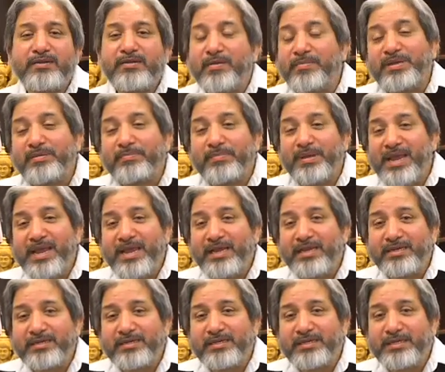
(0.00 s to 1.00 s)
Grameen
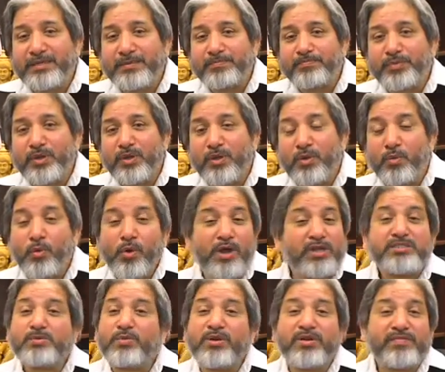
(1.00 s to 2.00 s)
Bank
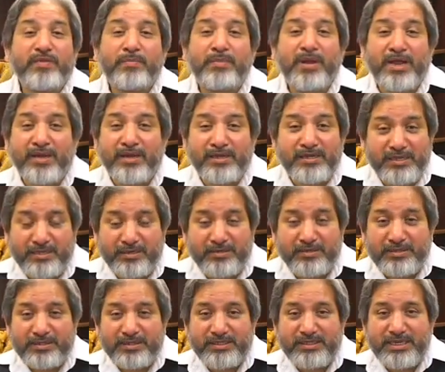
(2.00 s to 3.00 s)
was one of the
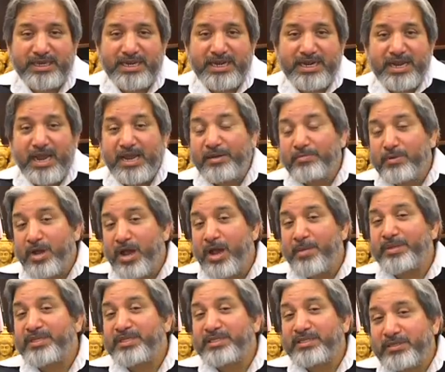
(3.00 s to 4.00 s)
pioneers, and
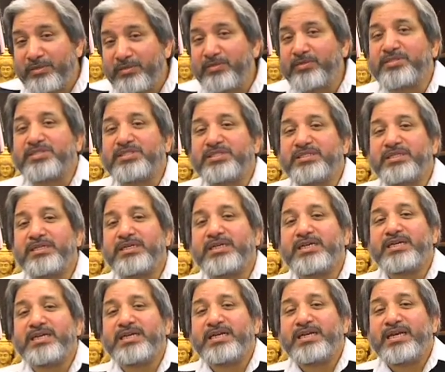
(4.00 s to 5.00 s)
Muhammad Yunus
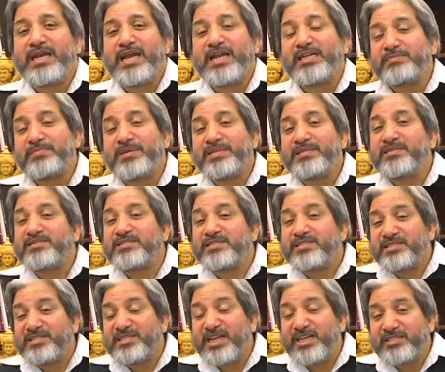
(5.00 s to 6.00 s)
has been the
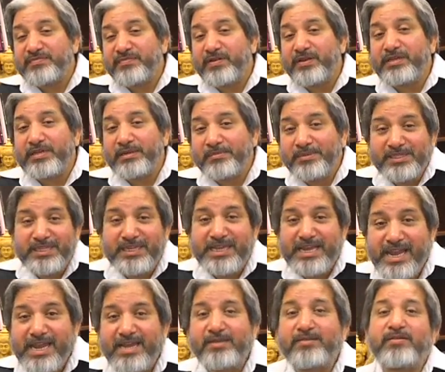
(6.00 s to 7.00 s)
successful
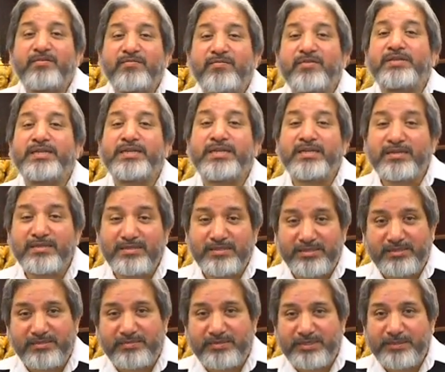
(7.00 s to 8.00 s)
communicator for the
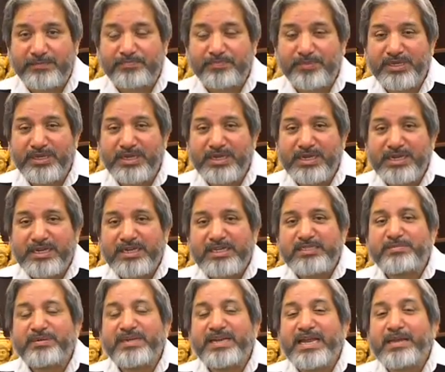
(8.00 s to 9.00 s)
industry.
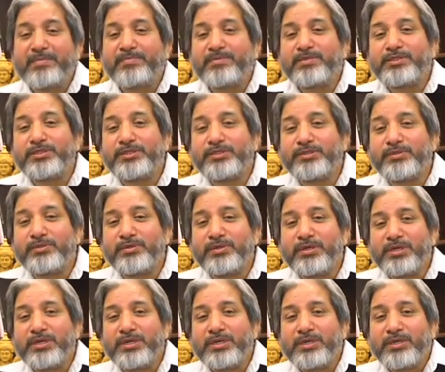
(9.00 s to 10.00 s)
He's been able to
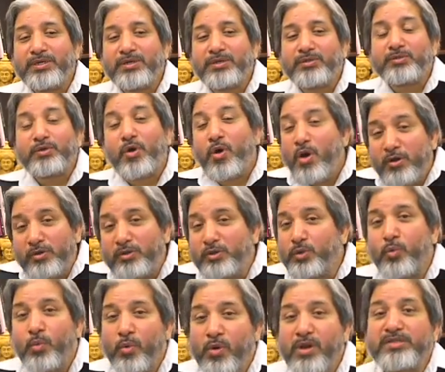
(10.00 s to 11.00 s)
talk
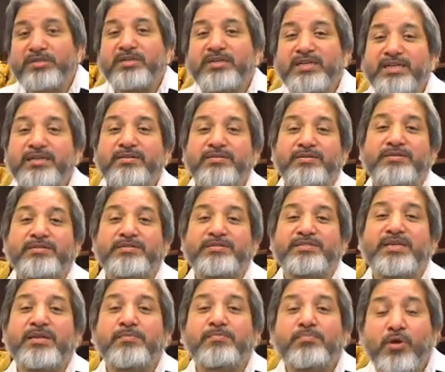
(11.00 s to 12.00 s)
to world
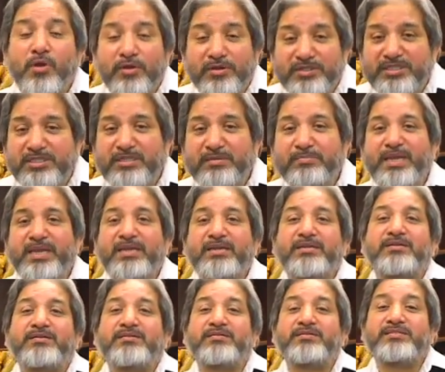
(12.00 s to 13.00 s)
leaders and
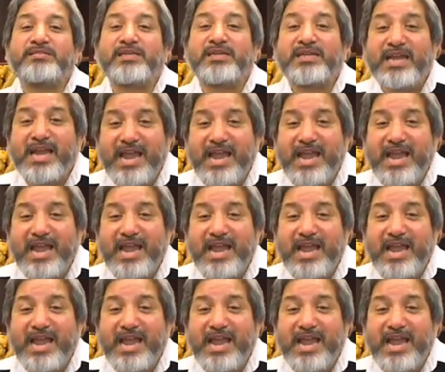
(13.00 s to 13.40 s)
policymakers and